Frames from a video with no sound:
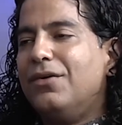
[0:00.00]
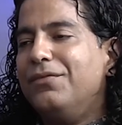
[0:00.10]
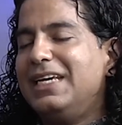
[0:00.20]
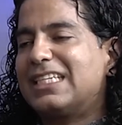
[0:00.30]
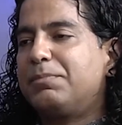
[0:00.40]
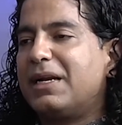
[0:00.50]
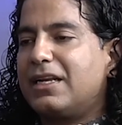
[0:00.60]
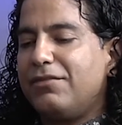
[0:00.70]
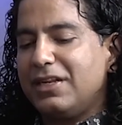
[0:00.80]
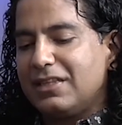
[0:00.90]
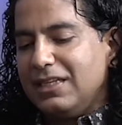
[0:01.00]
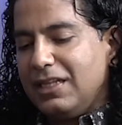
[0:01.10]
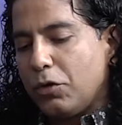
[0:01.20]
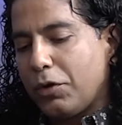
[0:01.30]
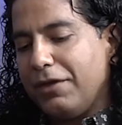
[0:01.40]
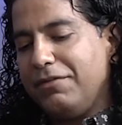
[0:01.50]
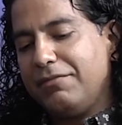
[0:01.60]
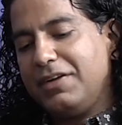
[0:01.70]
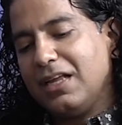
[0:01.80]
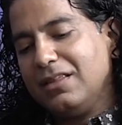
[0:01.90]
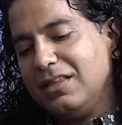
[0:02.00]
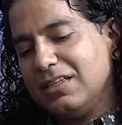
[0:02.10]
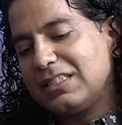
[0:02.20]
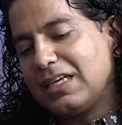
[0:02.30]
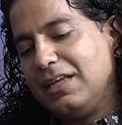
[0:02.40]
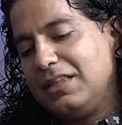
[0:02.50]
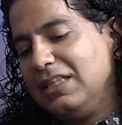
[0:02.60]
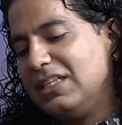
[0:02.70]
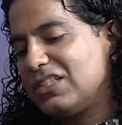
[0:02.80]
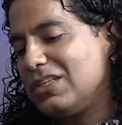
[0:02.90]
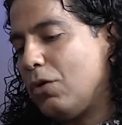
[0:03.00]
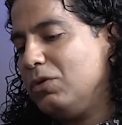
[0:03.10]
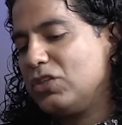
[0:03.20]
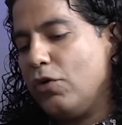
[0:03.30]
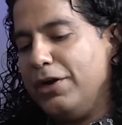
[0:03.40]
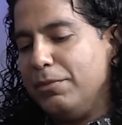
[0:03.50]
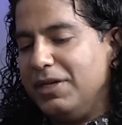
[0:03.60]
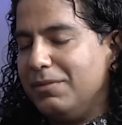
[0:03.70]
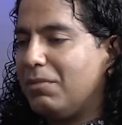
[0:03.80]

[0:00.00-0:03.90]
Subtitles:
We expect everything that, okay, we have done this, I think this is how it's going to be.